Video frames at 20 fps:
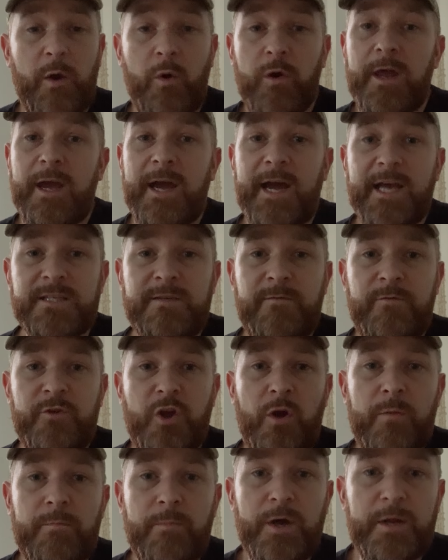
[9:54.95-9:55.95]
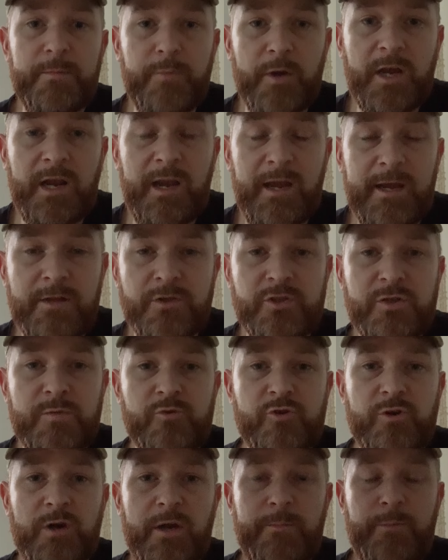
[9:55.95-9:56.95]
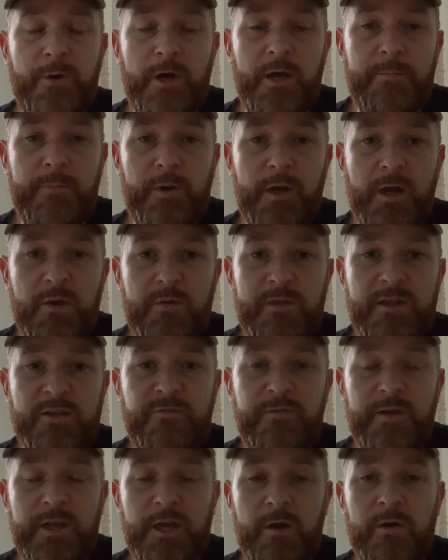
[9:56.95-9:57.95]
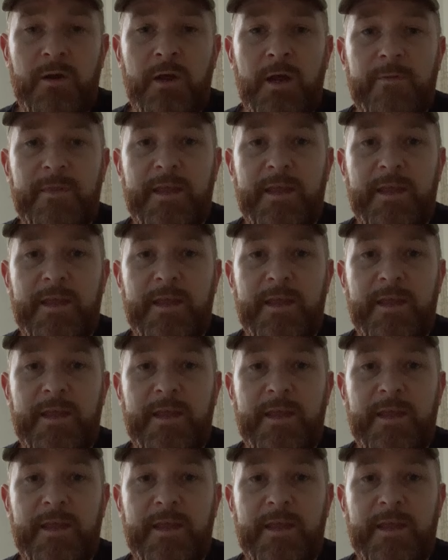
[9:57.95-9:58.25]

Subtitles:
All I ask, if you don't mind, by clicking the subscribe button below this video,